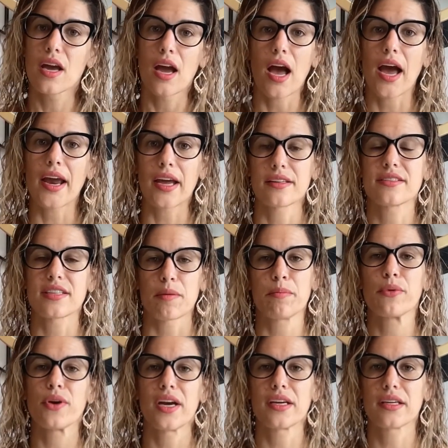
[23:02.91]
I had
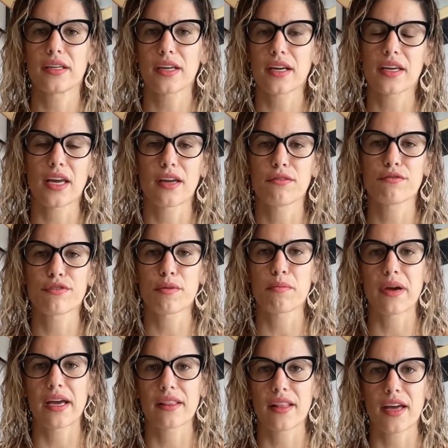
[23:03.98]
separated again from
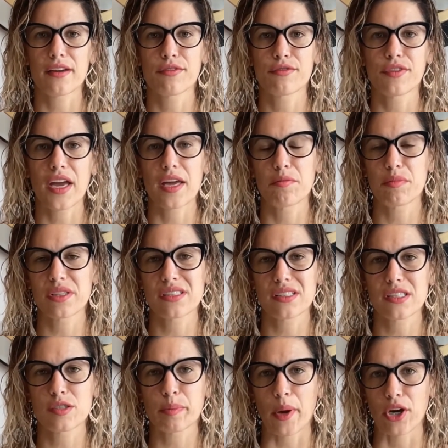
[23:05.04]
my life and
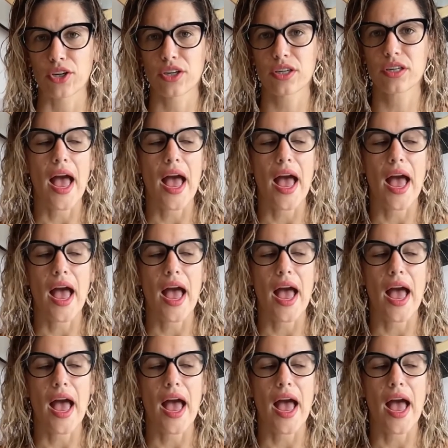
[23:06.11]
business partner.